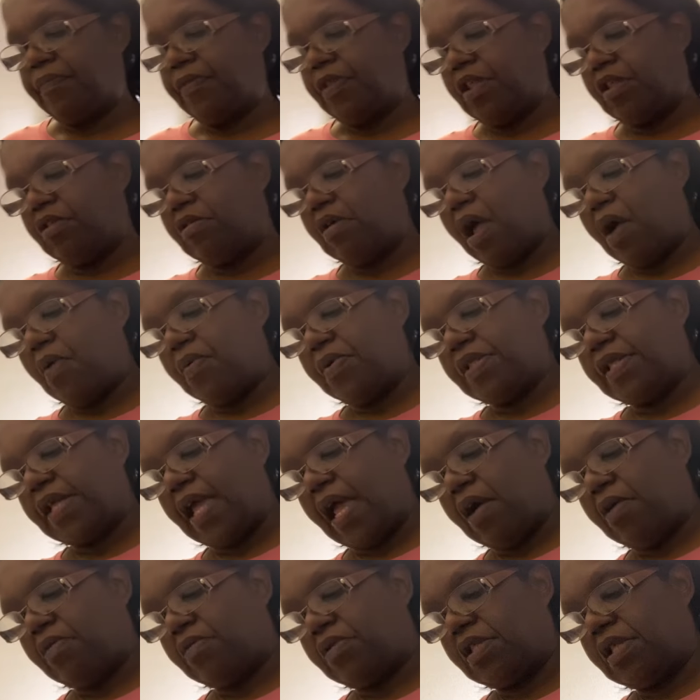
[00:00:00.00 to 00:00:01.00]
So I was
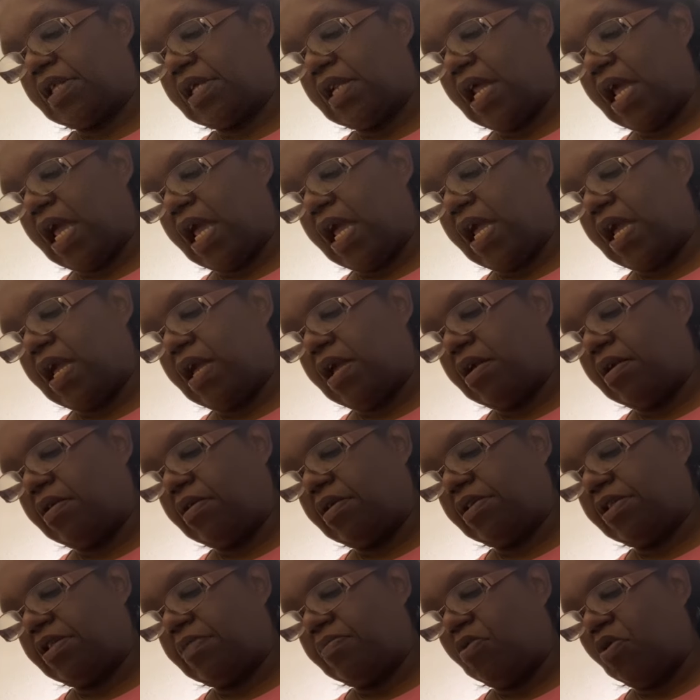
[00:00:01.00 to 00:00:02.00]
out today,
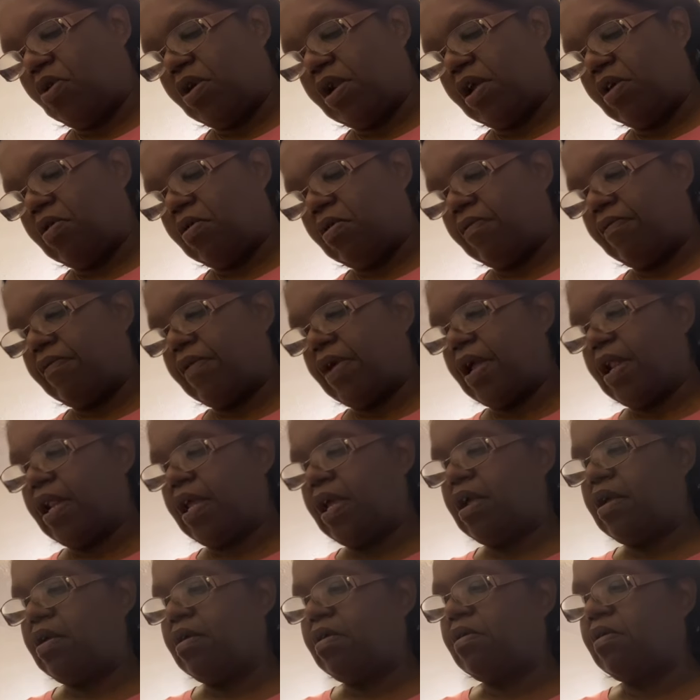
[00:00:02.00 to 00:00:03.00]
this morning
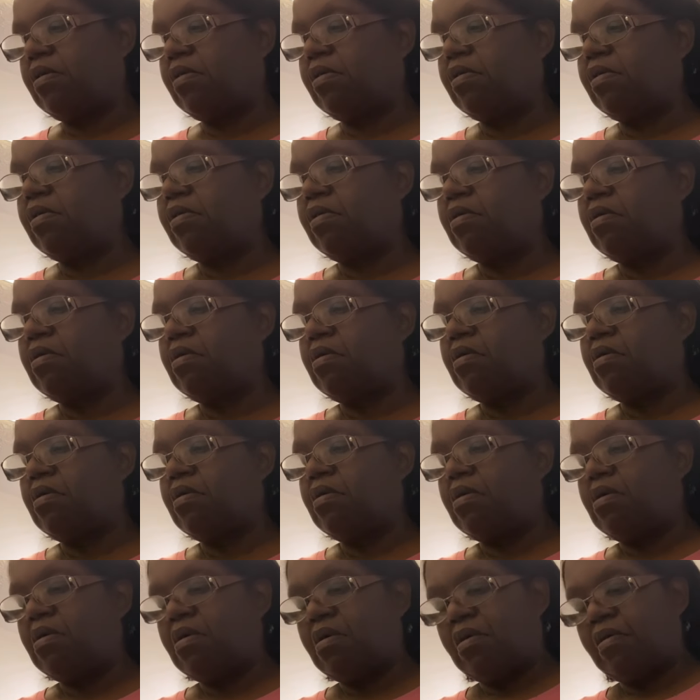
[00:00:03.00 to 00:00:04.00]
already.
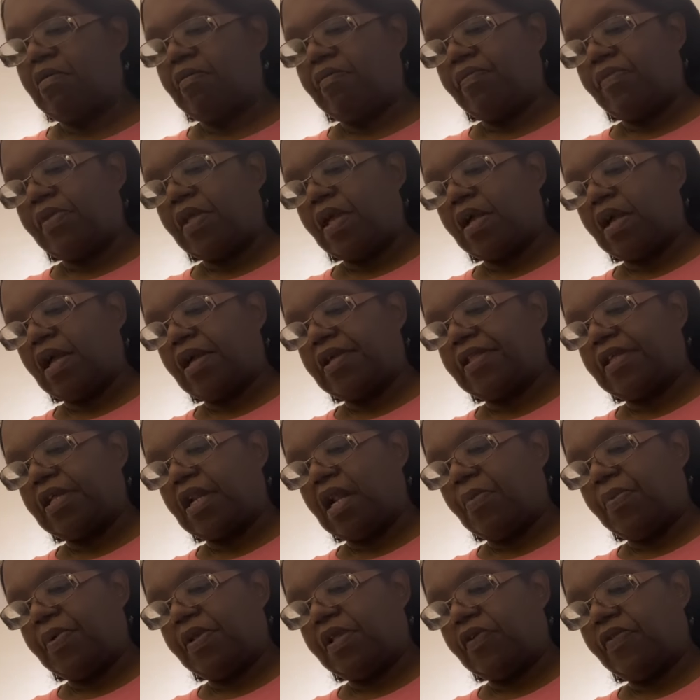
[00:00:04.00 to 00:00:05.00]
Like I said,
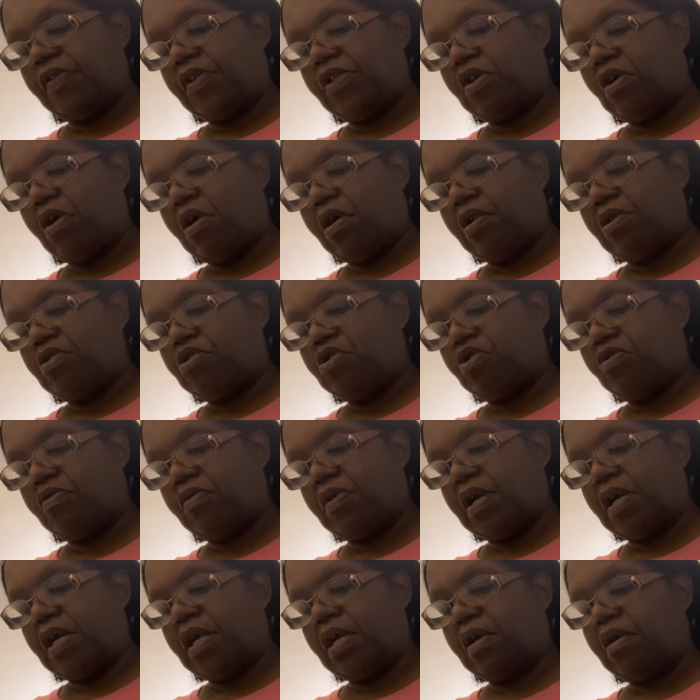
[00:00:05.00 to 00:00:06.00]
I went to the Dollar
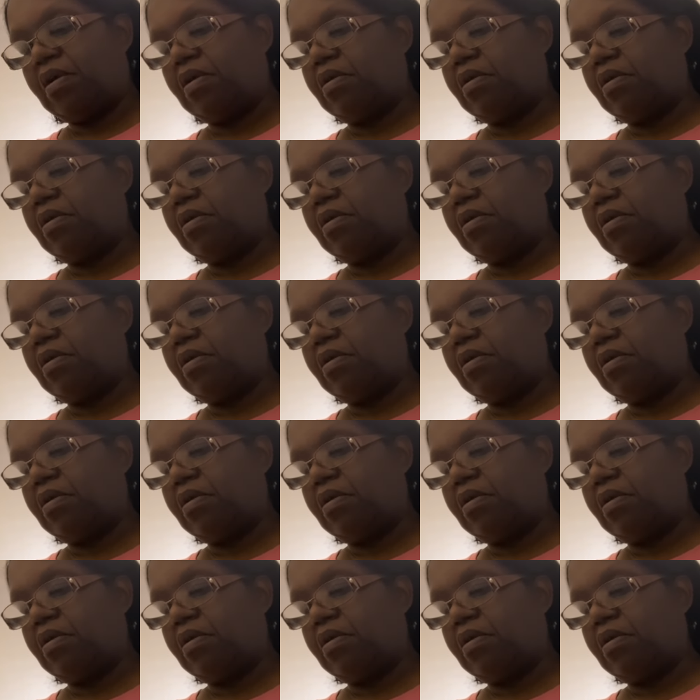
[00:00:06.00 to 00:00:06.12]
Tree